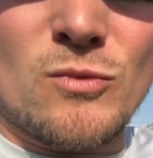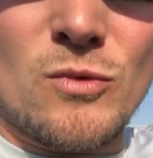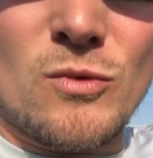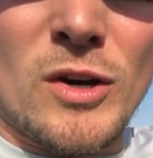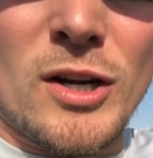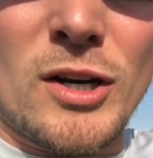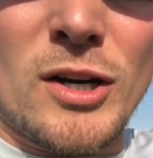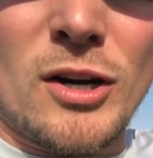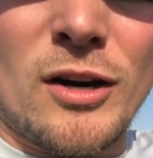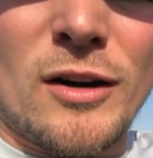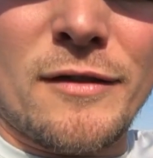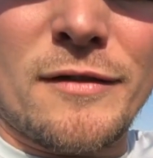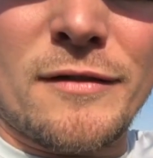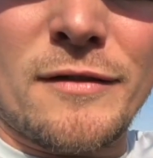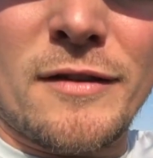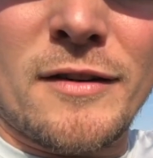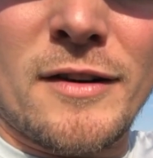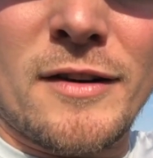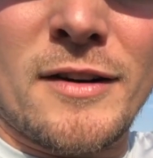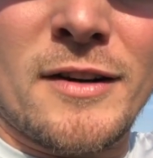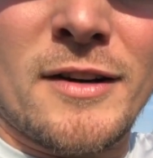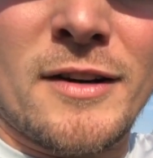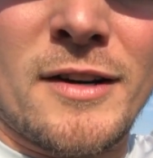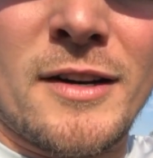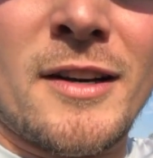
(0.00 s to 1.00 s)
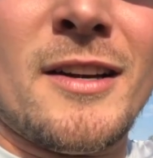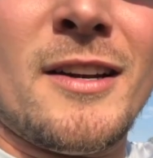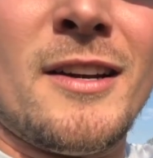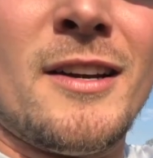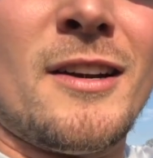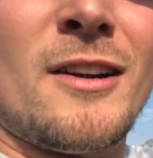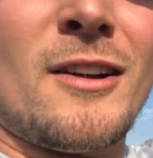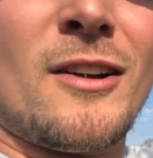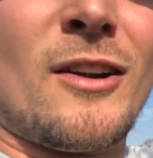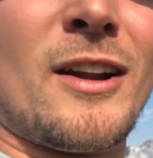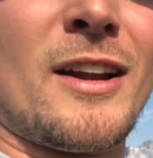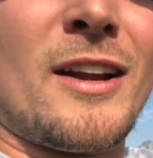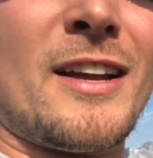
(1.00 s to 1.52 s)
Hopefully this was informative
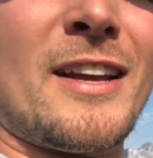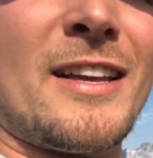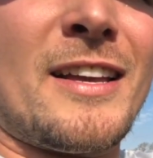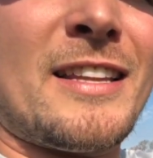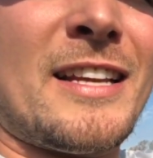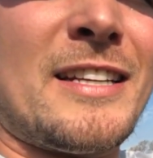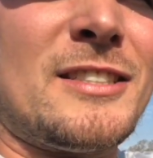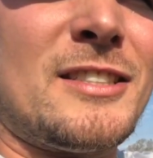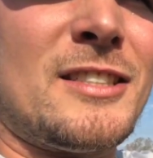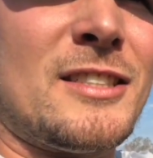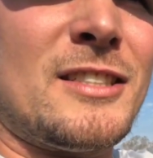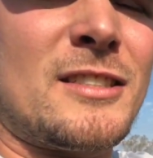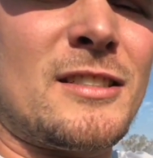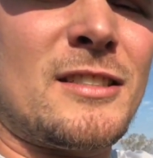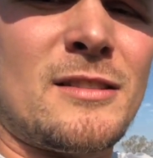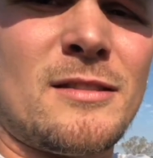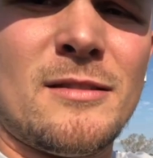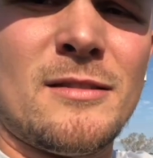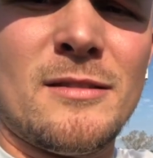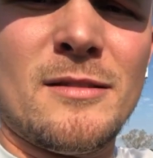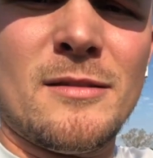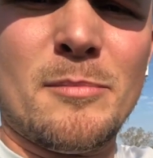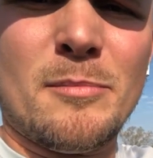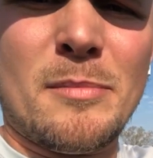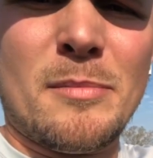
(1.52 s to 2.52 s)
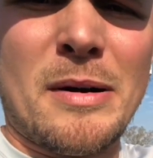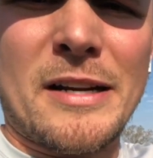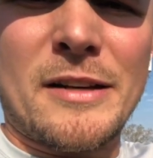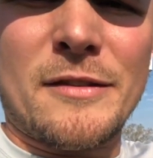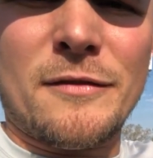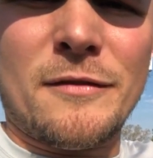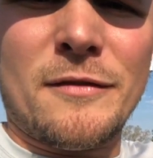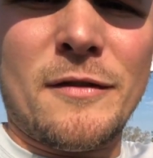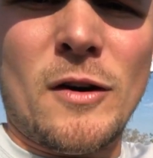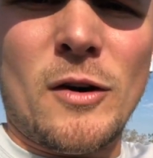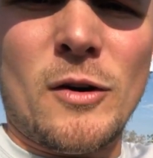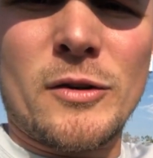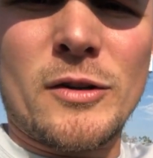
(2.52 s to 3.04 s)
for anybody who hasn't been
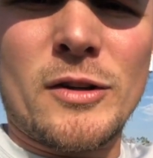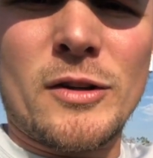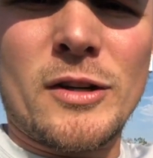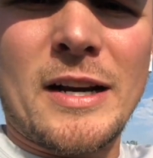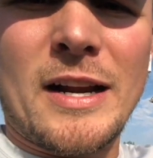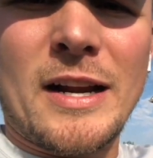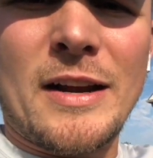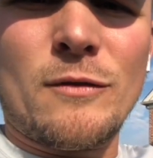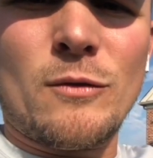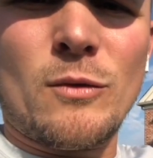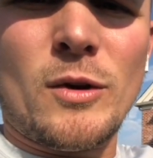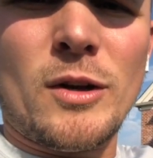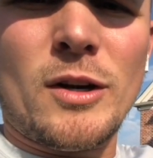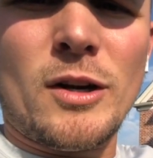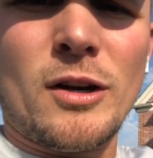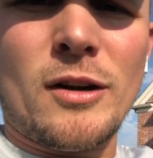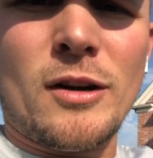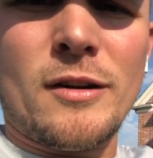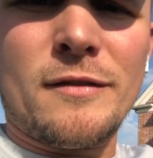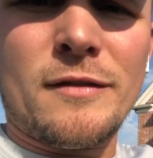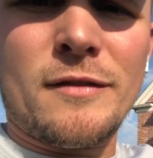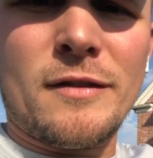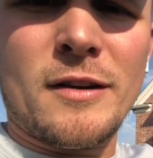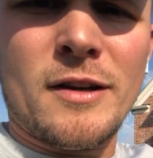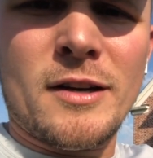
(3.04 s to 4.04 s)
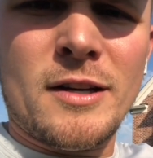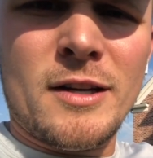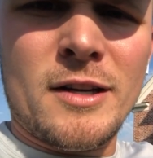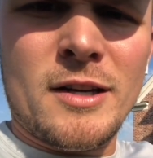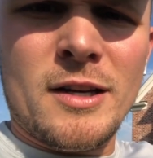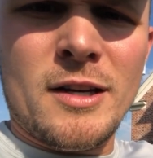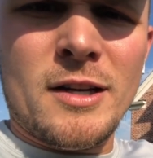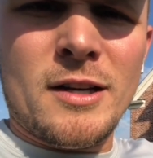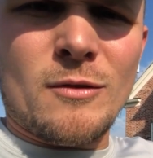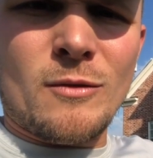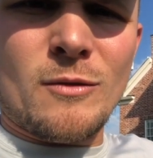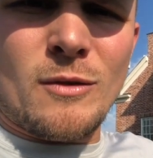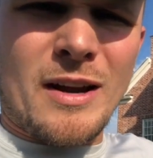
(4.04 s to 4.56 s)
taking advantage of this form
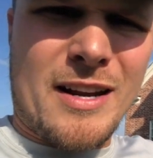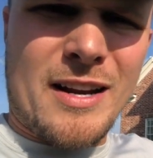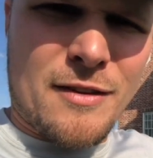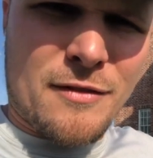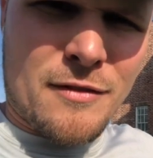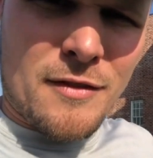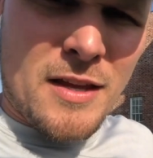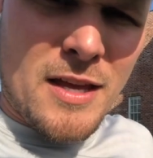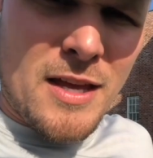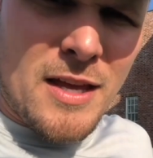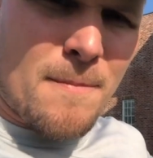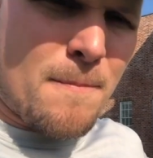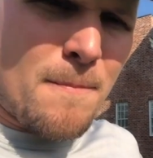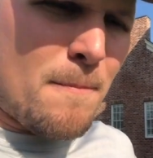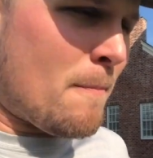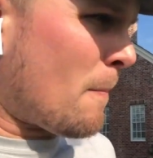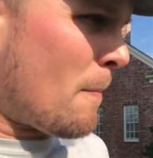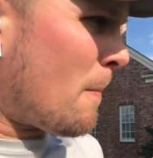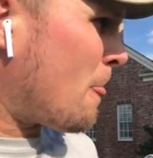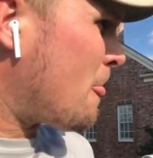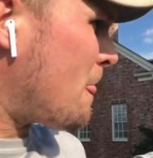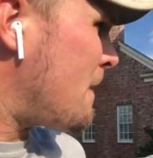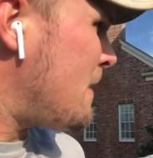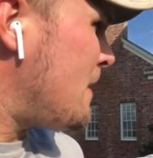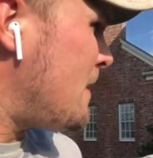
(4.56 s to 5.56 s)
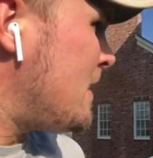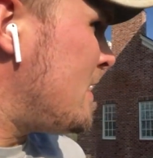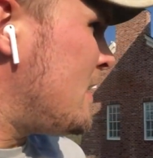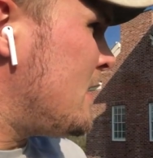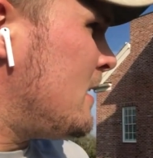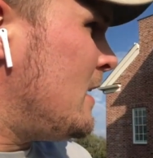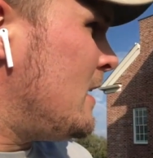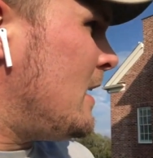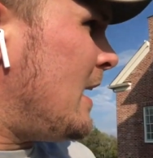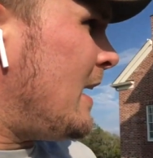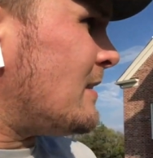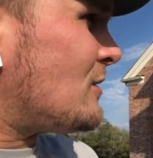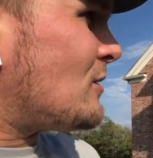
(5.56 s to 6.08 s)
of marketing, and hopefully you guys can
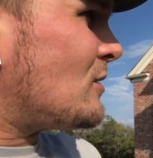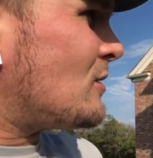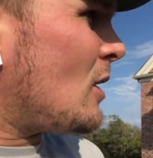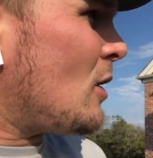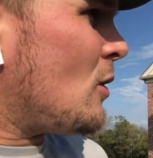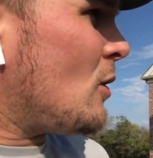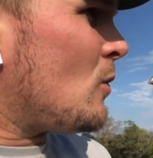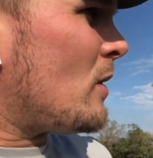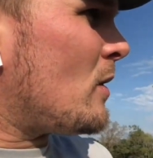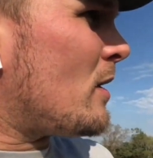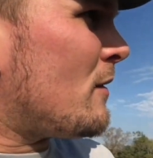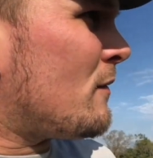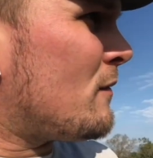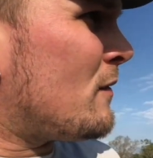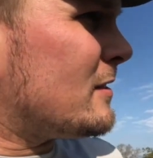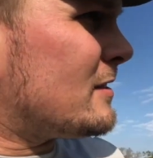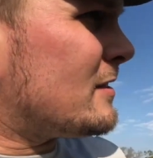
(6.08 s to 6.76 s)
move towards that.